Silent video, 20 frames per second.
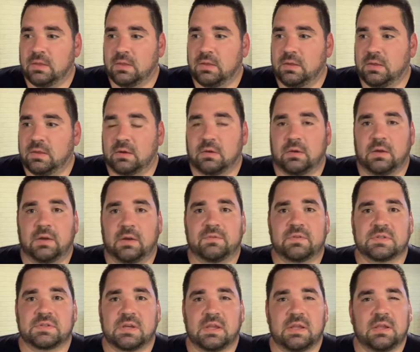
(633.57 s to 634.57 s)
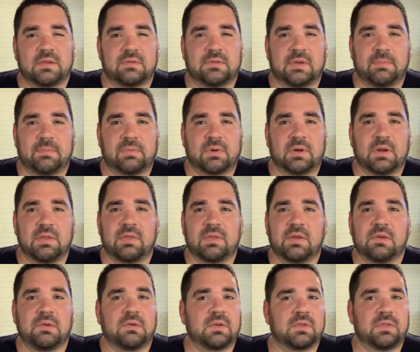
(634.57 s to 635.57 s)
You know, and if there's any tip or anything
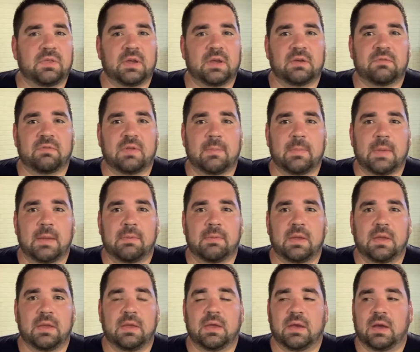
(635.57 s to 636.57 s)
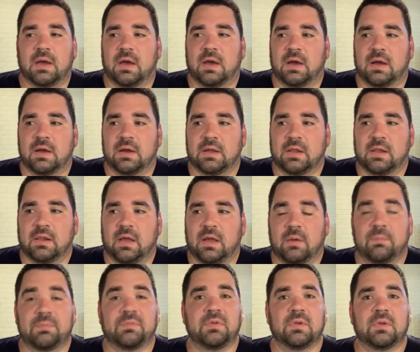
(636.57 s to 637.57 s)
you could think of that maybe
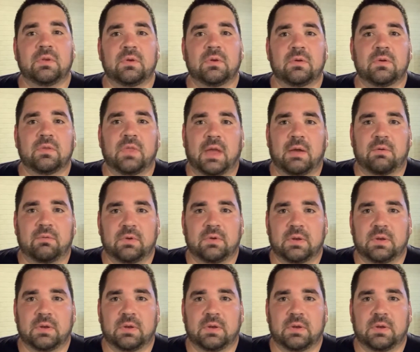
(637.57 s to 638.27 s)
helped you, that